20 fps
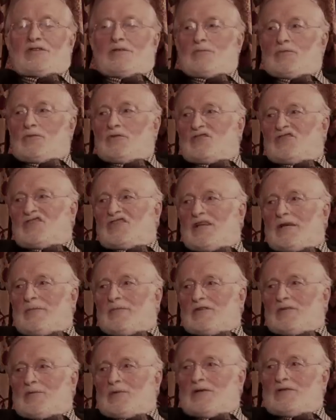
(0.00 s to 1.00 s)
some good
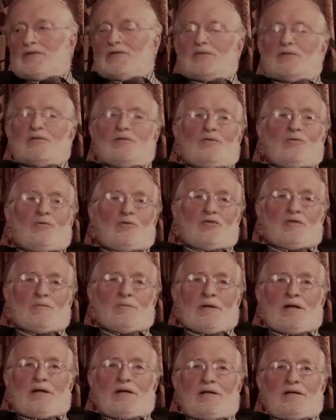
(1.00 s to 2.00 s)
sermons whilst he was on
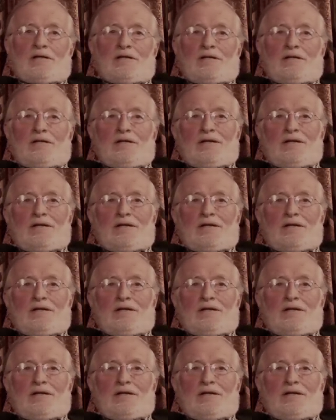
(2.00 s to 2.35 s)
horseback. And